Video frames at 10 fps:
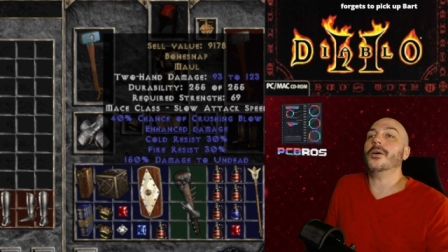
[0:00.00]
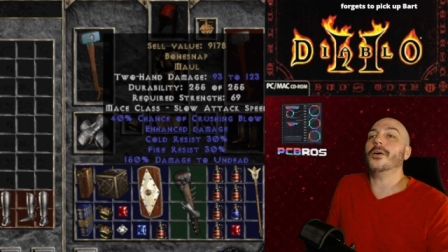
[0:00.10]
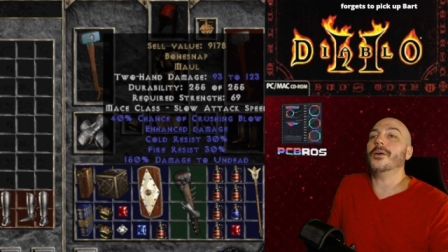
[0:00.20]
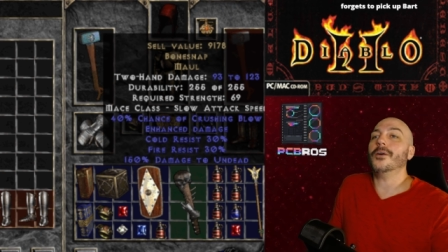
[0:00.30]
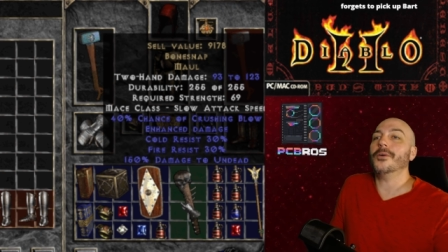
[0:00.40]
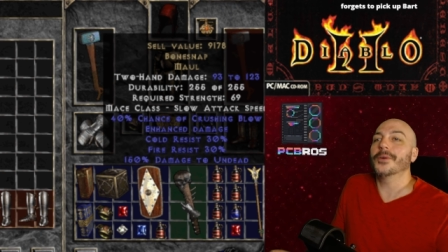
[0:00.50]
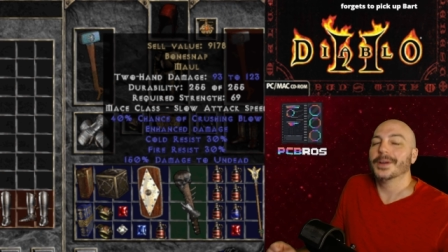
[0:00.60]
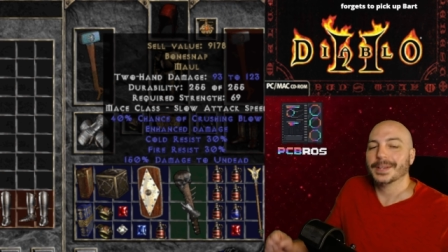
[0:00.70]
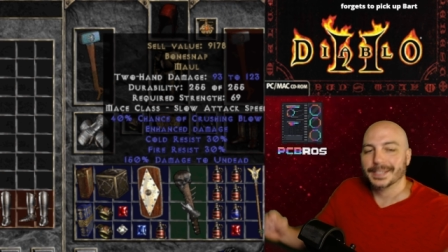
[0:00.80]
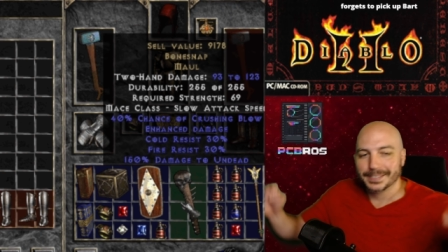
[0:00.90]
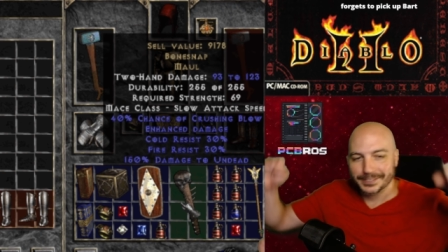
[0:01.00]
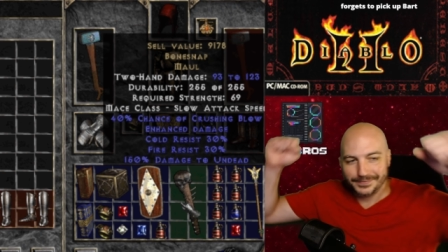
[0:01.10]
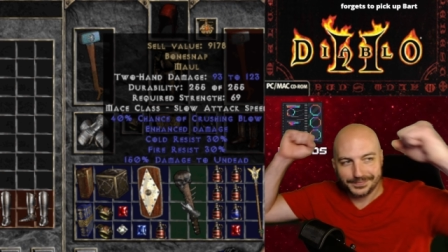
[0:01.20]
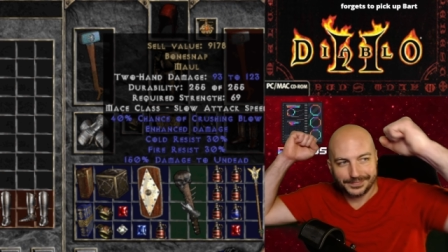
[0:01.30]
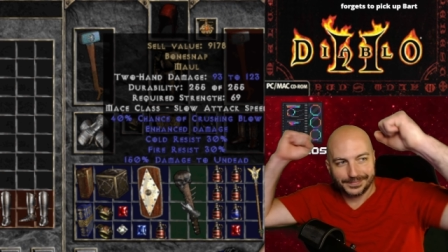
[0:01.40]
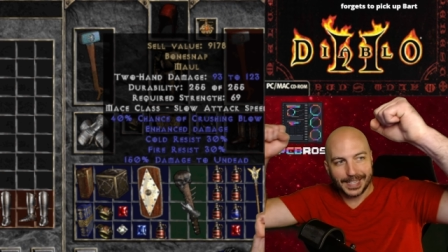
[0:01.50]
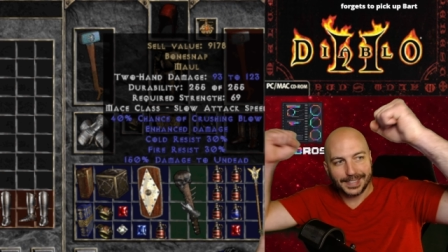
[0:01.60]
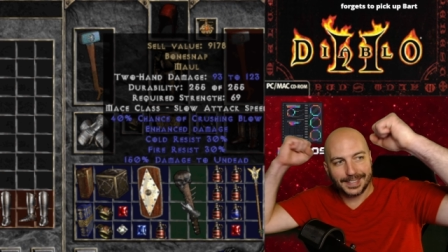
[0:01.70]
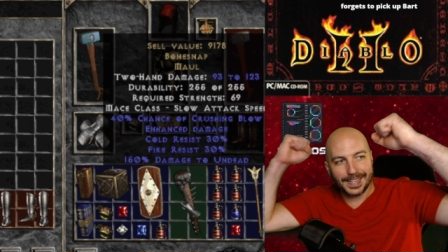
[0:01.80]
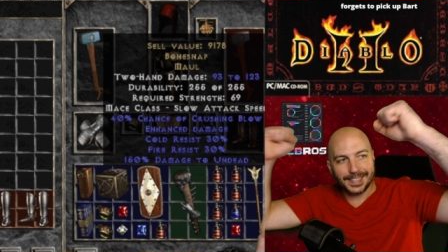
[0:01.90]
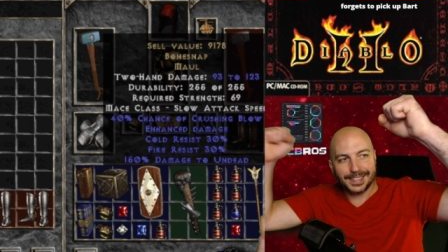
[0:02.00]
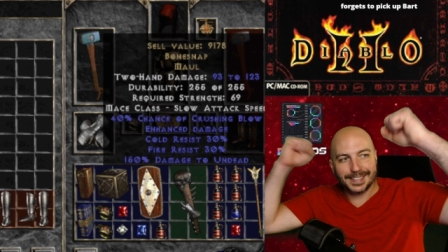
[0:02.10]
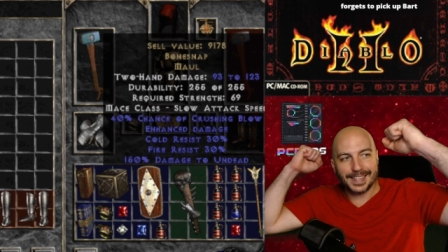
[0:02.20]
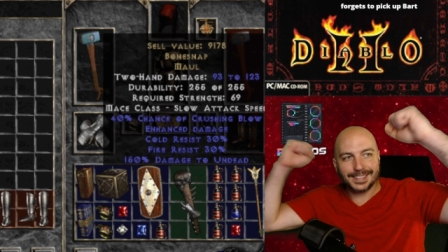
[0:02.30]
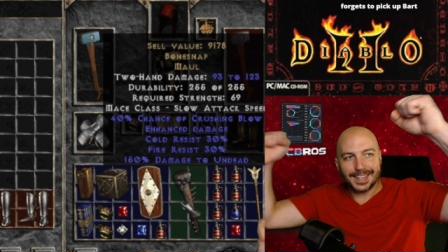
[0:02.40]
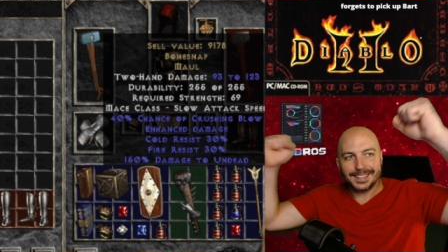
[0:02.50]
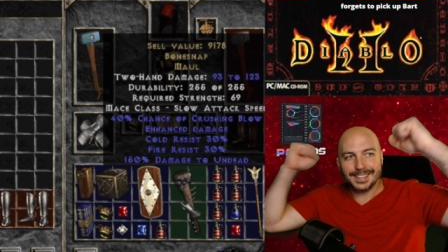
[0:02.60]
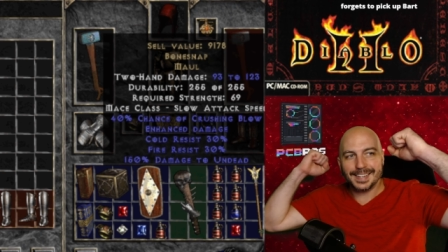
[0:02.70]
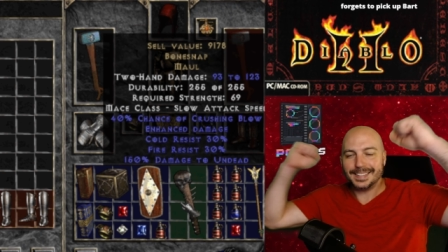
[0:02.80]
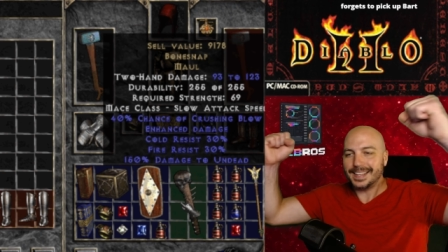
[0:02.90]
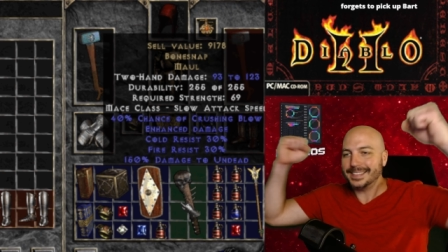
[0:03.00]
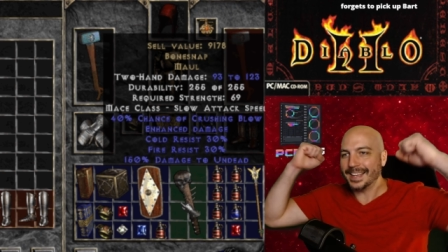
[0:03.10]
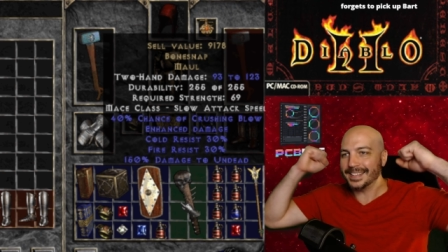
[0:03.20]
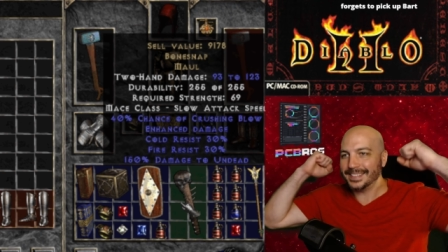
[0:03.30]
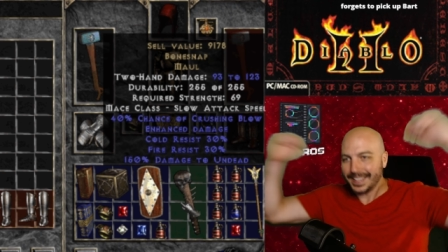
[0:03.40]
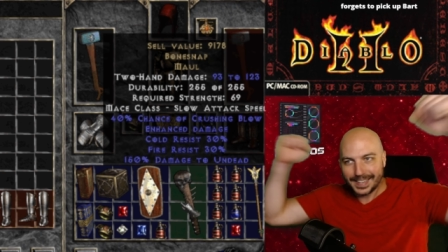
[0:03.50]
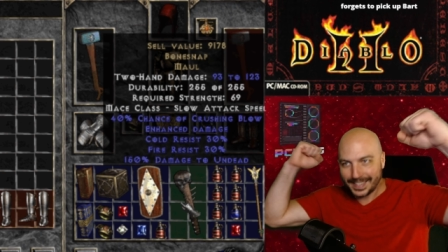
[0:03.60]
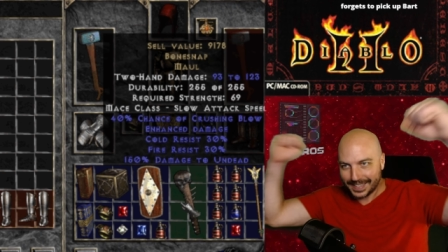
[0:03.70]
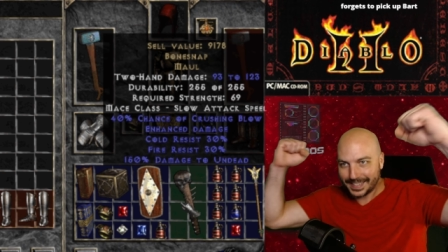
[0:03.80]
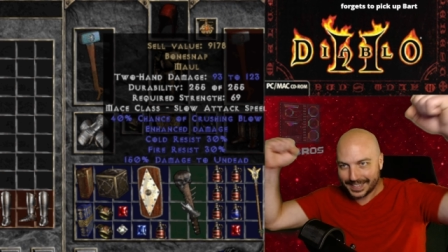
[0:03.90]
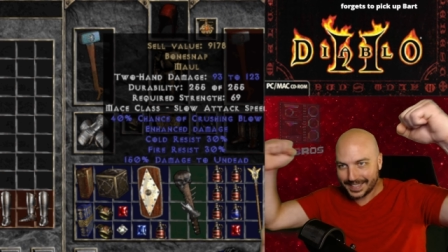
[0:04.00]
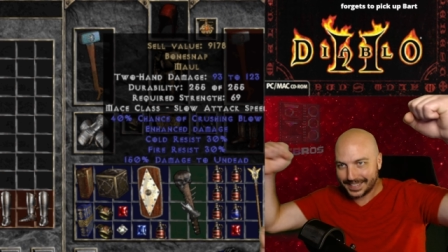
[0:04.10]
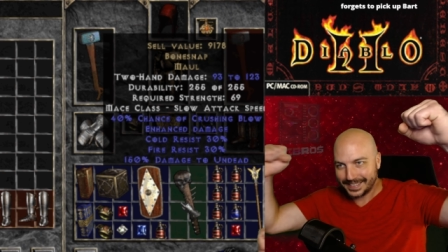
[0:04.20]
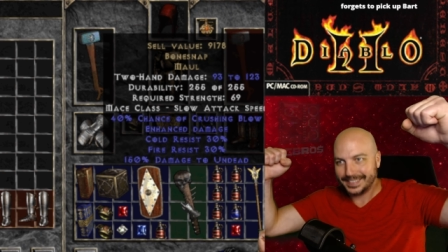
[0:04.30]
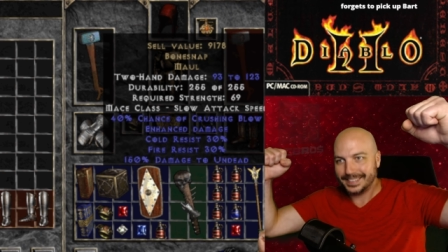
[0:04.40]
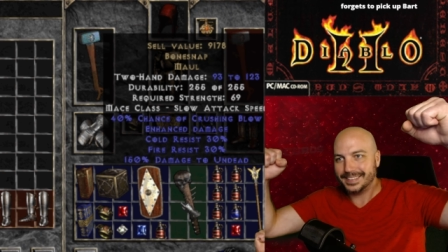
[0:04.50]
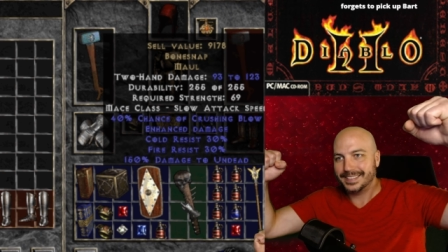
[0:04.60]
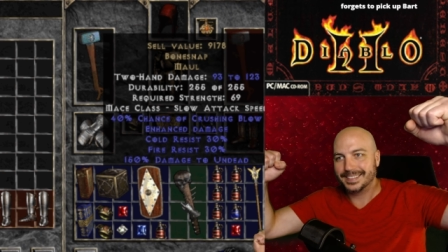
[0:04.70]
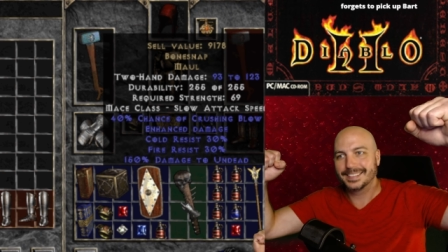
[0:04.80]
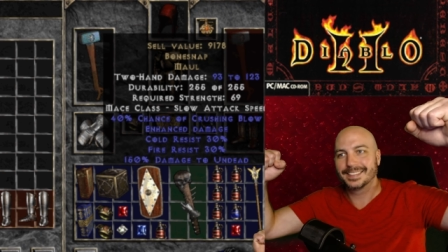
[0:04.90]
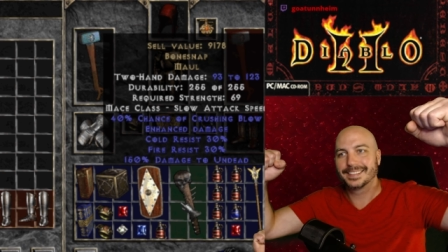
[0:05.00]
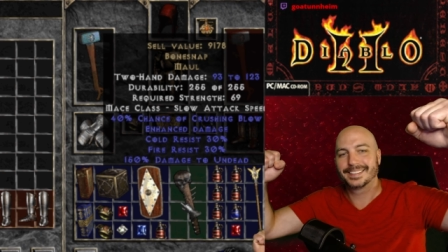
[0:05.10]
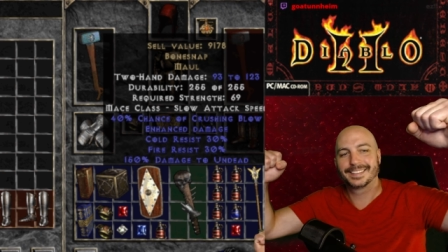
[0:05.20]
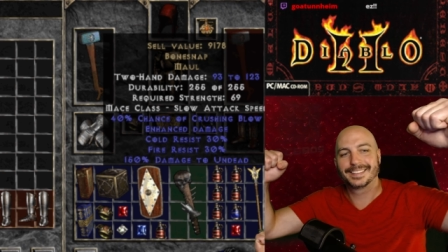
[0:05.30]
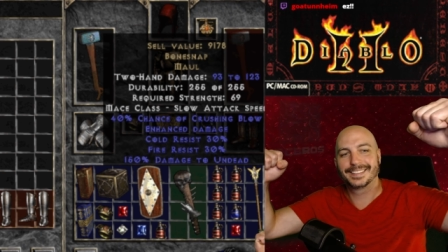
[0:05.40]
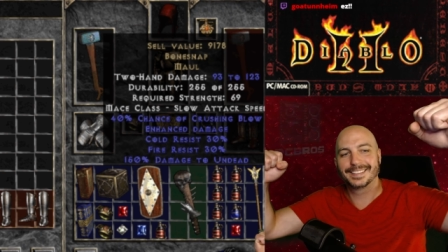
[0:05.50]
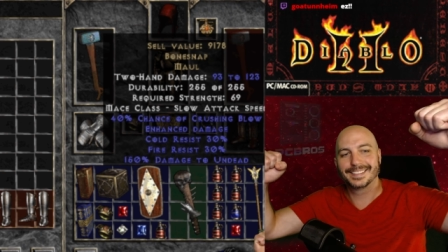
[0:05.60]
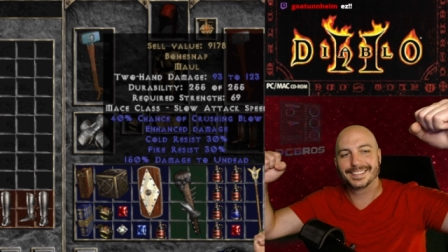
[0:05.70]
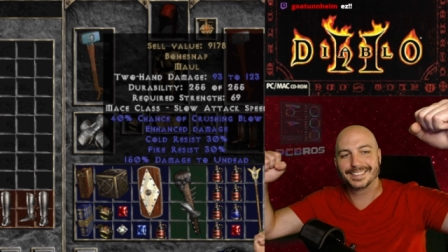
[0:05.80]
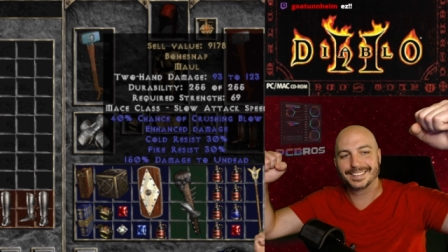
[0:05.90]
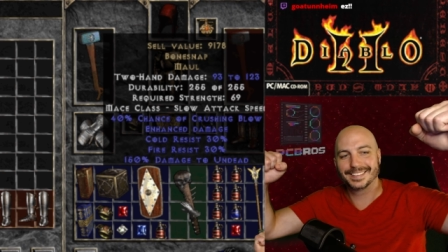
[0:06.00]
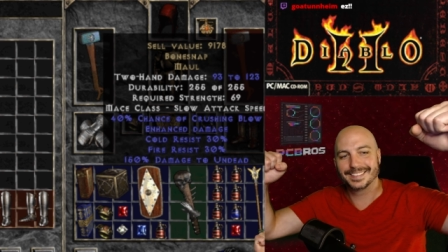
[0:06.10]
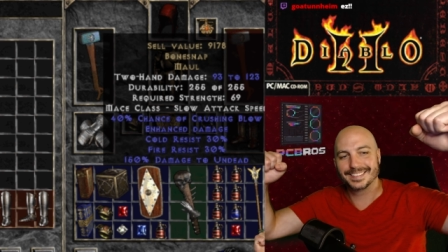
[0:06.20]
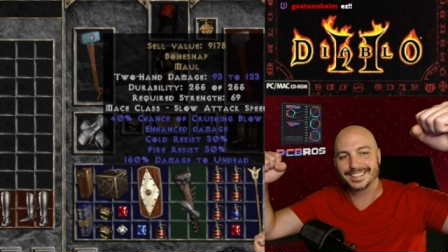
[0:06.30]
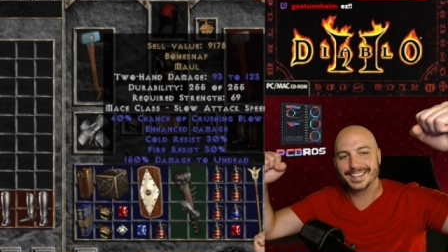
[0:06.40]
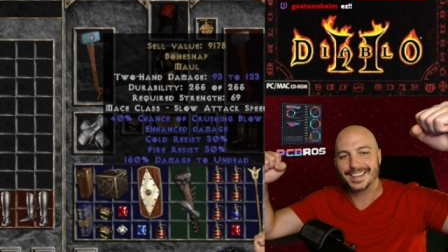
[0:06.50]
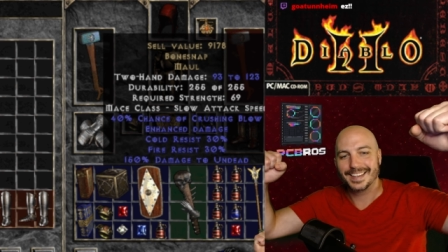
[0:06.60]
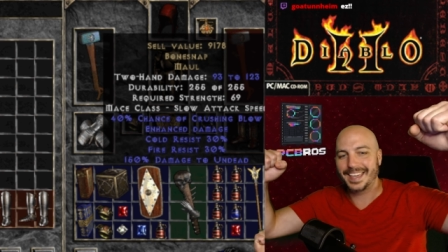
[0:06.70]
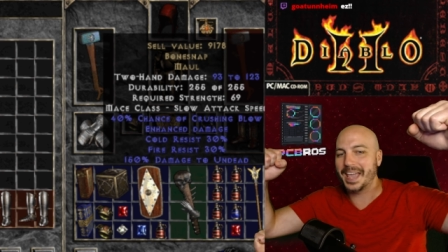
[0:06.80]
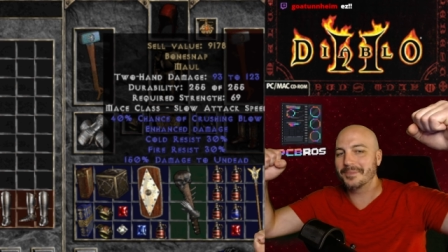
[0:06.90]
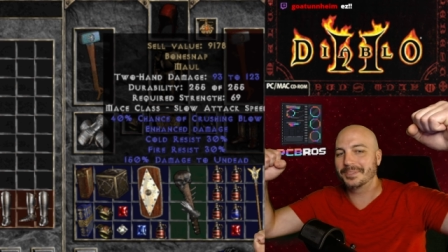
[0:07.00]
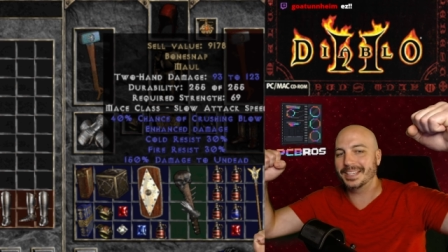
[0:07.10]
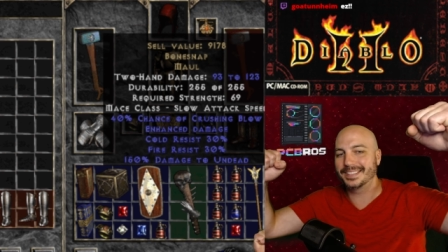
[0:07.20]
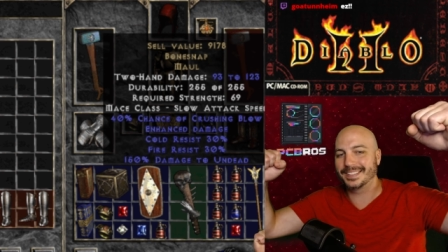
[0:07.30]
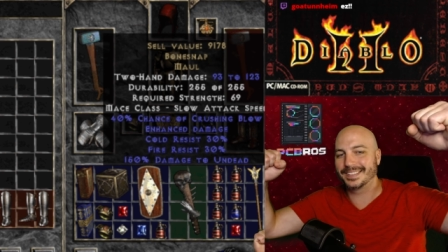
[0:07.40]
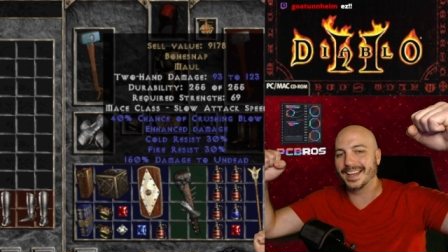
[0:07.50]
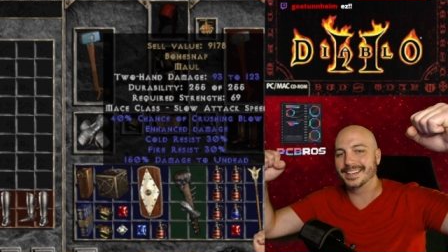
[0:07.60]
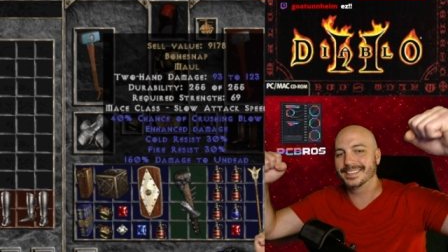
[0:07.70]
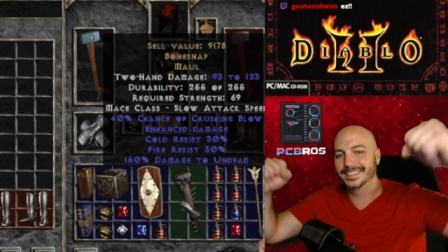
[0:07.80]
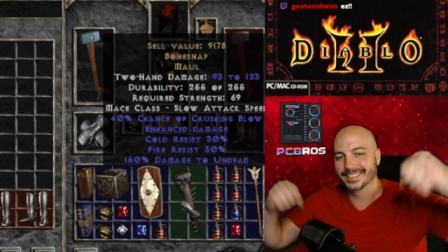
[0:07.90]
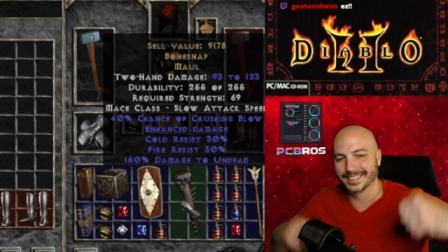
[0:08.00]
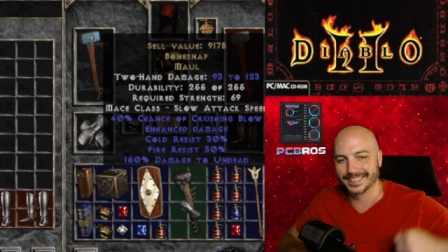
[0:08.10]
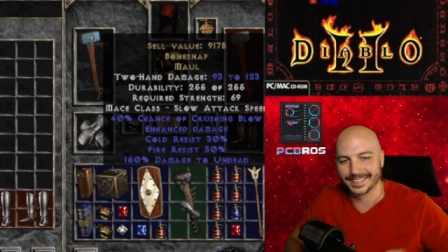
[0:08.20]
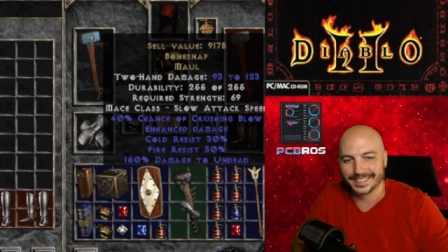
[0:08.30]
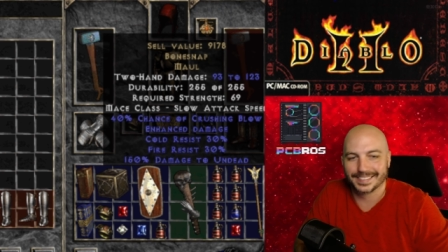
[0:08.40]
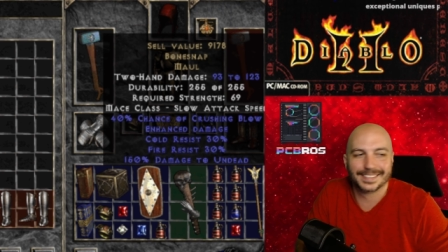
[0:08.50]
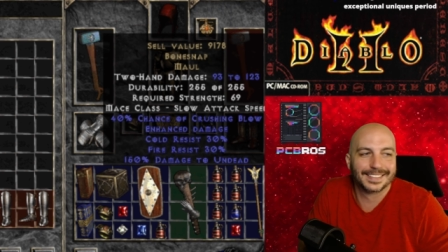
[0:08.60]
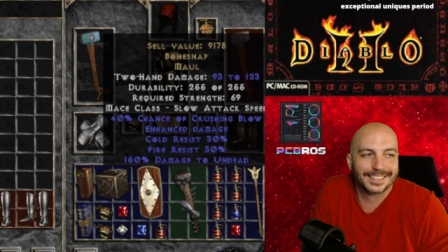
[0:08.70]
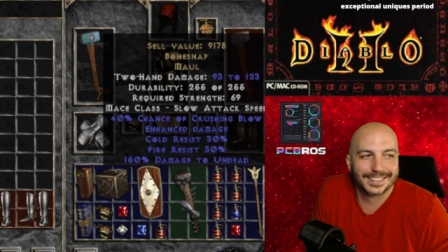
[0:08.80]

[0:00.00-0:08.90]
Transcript: when I see the graphics. Yeah, I gambled a Bone Snap here. This is Act 2 of Nightmare, and I was getting my ass handed to me here in Act 2 of Nightmare.